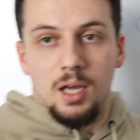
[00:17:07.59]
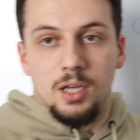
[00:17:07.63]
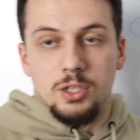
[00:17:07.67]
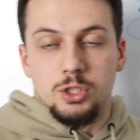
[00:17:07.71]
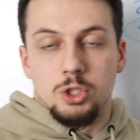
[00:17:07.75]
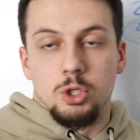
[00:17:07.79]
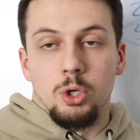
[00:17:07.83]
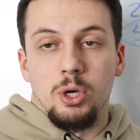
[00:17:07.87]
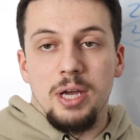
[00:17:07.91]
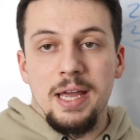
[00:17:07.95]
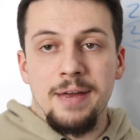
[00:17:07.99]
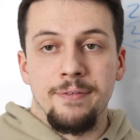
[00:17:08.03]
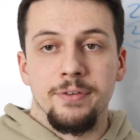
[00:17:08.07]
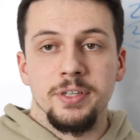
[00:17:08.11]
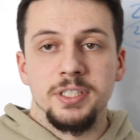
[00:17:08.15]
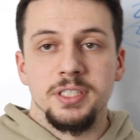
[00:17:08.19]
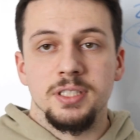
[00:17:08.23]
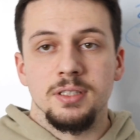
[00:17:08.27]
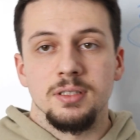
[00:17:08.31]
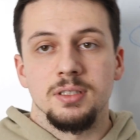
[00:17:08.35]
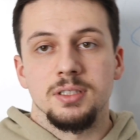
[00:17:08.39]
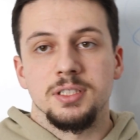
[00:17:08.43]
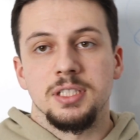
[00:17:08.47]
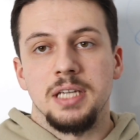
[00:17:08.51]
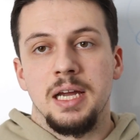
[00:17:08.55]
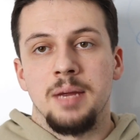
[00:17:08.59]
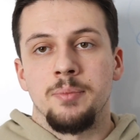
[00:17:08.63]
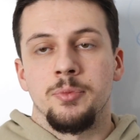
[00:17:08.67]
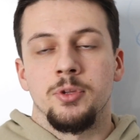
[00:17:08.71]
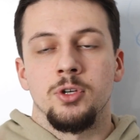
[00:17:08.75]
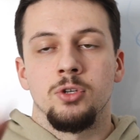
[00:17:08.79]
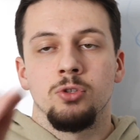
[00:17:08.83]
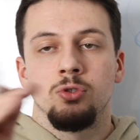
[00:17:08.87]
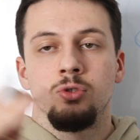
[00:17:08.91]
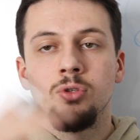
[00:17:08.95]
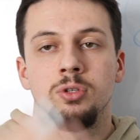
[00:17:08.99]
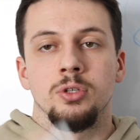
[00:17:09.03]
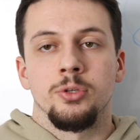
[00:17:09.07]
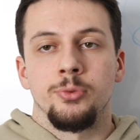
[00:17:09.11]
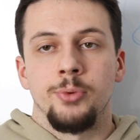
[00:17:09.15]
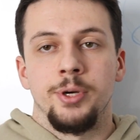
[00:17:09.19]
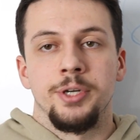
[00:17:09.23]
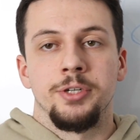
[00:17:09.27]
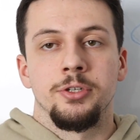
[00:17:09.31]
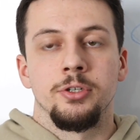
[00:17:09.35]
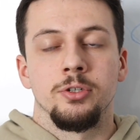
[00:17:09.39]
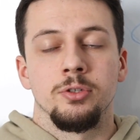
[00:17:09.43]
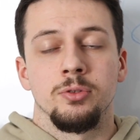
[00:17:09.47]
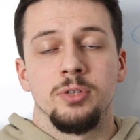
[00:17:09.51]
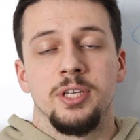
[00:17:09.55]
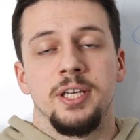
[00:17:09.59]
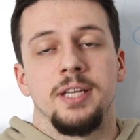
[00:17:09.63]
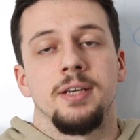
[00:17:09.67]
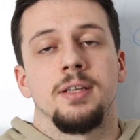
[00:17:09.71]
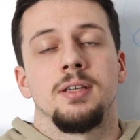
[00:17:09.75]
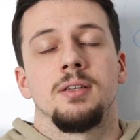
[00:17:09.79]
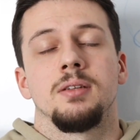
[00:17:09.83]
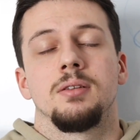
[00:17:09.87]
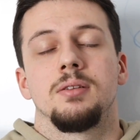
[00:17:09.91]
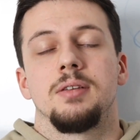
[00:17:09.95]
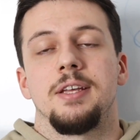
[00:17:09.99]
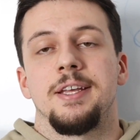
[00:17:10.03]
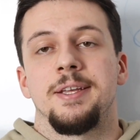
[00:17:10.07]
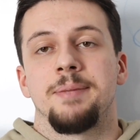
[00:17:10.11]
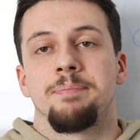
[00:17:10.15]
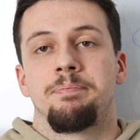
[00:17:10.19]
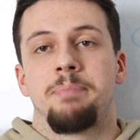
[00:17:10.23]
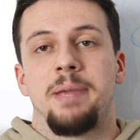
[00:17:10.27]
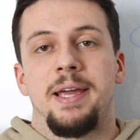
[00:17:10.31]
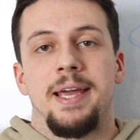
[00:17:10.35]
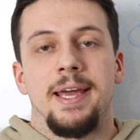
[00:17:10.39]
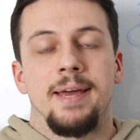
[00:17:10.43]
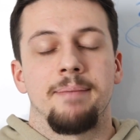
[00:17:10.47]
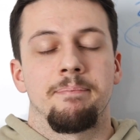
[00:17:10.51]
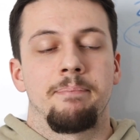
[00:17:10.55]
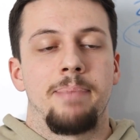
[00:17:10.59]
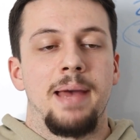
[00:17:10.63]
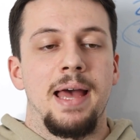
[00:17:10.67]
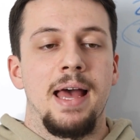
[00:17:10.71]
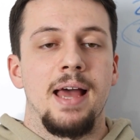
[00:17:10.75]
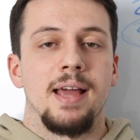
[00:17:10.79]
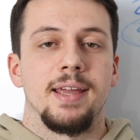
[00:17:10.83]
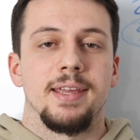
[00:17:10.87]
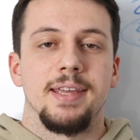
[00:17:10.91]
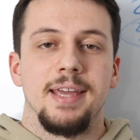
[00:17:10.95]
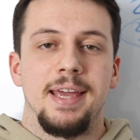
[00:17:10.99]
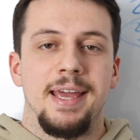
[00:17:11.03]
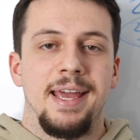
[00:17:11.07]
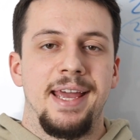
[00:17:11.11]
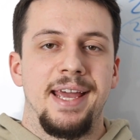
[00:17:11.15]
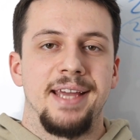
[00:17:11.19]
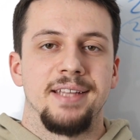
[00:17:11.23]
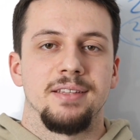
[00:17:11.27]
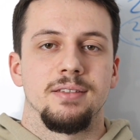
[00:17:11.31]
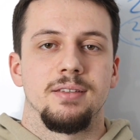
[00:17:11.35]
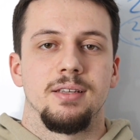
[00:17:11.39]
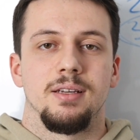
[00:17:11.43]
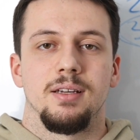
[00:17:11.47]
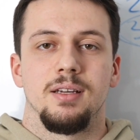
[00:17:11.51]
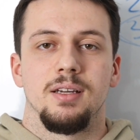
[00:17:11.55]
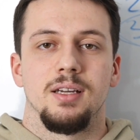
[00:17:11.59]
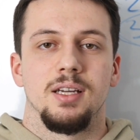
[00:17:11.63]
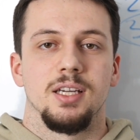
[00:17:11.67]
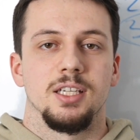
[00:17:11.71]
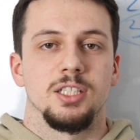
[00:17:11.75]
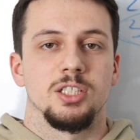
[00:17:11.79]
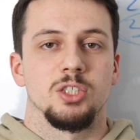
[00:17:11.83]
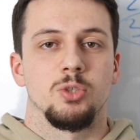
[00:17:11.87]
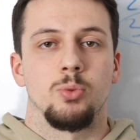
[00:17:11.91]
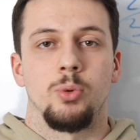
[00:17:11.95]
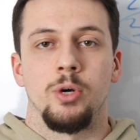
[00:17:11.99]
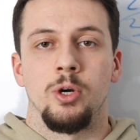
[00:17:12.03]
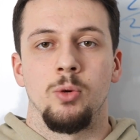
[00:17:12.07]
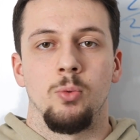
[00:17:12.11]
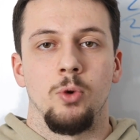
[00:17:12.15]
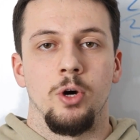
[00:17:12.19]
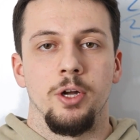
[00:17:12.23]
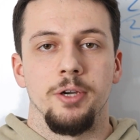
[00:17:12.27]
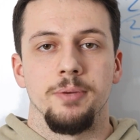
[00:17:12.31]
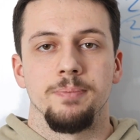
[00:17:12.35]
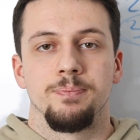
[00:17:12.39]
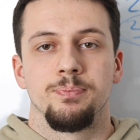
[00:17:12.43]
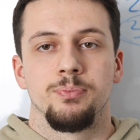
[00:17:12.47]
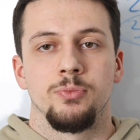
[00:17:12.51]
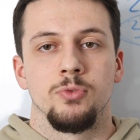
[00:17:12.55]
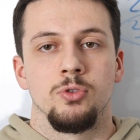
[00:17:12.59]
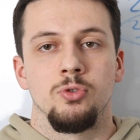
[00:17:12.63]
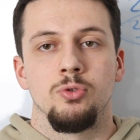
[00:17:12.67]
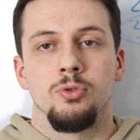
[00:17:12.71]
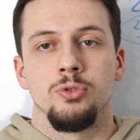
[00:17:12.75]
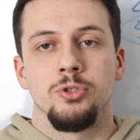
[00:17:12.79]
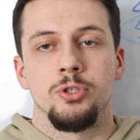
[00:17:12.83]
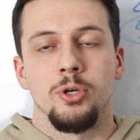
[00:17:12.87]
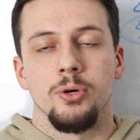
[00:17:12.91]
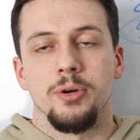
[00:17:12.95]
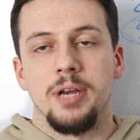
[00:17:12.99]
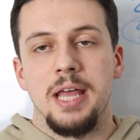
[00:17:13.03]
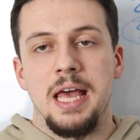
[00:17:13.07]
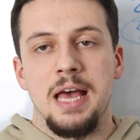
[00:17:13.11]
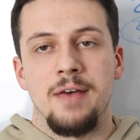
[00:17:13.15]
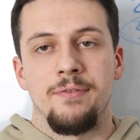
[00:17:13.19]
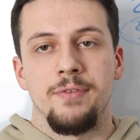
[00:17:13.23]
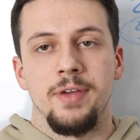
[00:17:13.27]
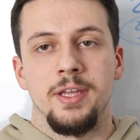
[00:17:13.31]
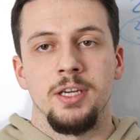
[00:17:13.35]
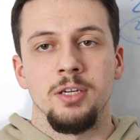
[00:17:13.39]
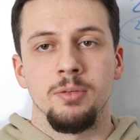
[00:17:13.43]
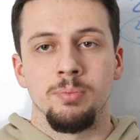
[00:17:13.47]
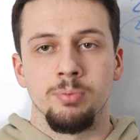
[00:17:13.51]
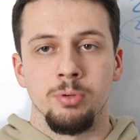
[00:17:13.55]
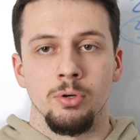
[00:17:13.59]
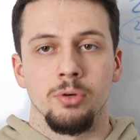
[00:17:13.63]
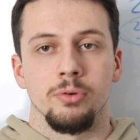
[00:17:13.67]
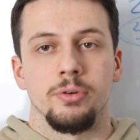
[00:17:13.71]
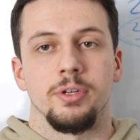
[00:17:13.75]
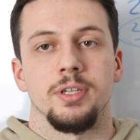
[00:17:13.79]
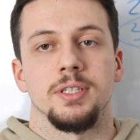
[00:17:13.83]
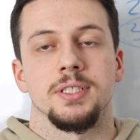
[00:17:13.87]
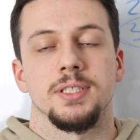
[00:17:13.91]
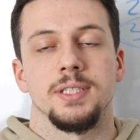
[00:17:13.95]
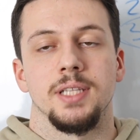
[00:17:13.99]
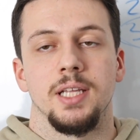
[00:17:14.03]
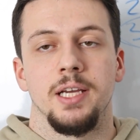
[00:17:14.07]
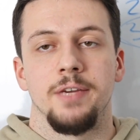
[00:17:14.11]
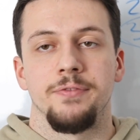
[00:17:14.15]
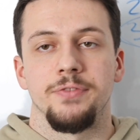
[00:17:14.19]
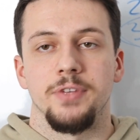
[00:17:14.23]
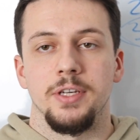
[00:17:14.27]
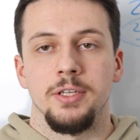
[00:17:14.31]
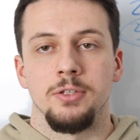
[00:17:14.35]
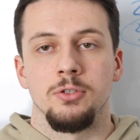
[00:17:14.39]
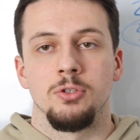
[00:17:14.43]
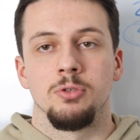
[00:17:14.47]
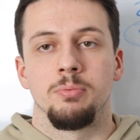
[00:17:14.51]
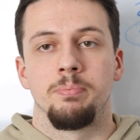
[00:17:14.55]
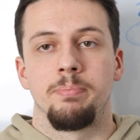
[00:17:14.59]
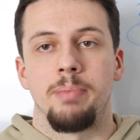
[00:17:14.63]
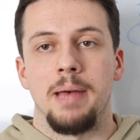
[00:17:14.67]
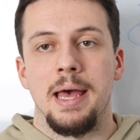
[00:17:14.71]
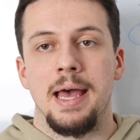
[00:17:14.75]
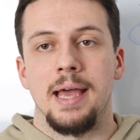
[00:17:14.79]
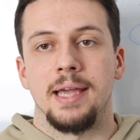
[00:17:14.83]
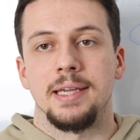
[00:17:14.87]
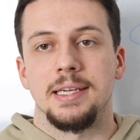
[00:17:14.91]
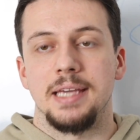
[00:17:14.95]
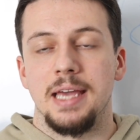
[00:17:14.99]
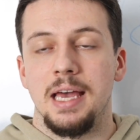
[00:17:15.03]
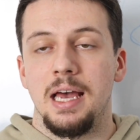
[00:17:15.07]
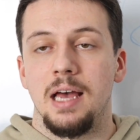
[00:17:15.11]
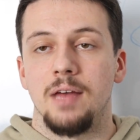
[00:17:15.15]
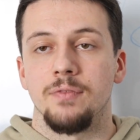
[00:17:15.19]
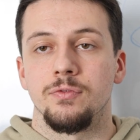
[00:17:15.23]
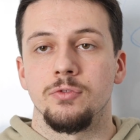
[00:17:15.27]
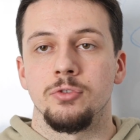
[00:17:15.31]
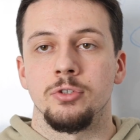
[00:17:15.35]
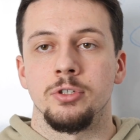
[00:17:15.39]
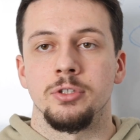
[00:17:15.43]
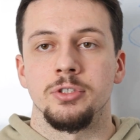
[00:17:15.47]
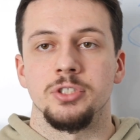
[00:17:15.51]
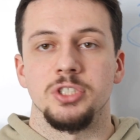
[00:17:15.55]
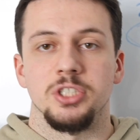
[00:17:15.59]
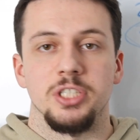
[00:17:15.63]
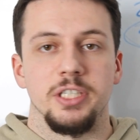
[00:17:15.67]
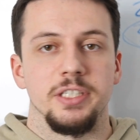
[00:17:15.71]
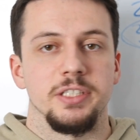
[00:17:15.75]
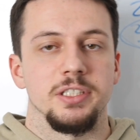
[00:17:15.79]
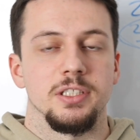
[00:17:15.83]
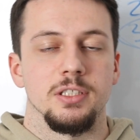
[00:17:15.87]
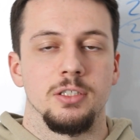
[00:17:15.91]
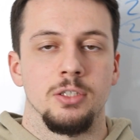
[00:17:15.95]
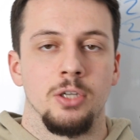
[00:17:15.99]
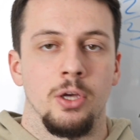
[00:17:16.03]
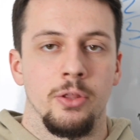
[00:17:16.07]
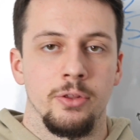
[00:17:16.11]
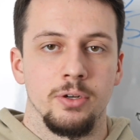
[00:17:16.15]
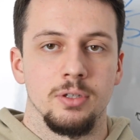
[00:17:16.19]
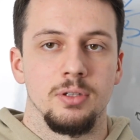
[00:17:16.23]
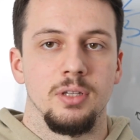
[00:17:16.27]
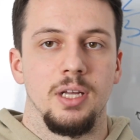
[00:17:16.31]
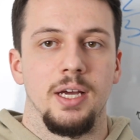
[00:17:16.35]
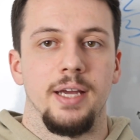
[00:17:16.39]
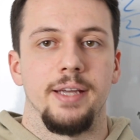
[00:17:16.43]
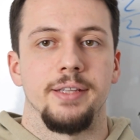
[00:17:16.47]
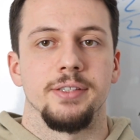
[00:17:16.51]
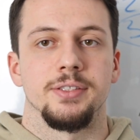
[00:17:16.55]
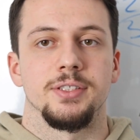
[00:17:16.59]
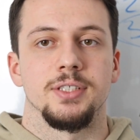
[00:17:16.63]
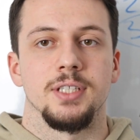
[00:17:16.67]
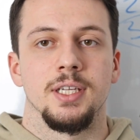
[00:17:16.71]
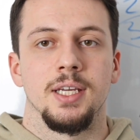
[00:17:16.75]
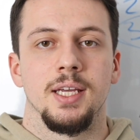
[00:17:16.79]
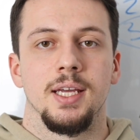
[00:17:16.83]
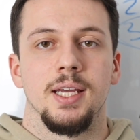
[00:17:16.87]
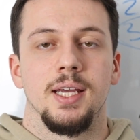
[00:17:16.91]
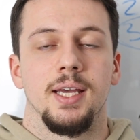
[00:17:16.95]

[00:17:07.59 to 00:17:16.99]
So every single time that you're doing the render, you're getting back at square one. You don't have any progress left, and you're back after chasing other clients